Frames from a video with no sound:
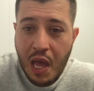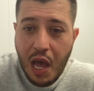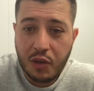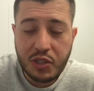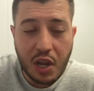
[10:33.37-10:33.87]

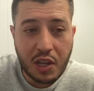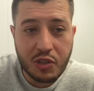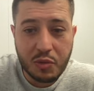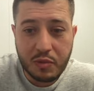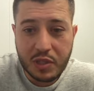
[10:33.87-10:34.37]
I was talking
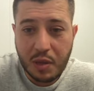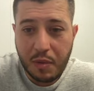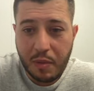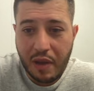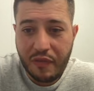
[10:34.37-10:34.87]
to some
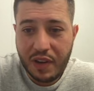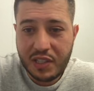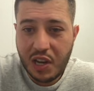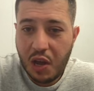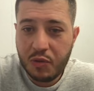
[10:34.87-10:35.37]
of my friends
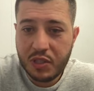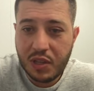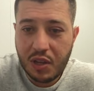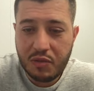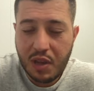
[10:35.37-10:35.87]
and I was
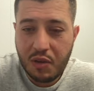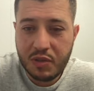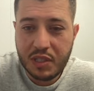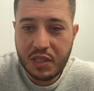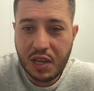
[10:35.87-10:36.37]
I, I
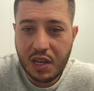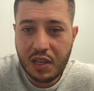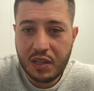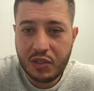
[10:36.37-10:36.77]
was uh,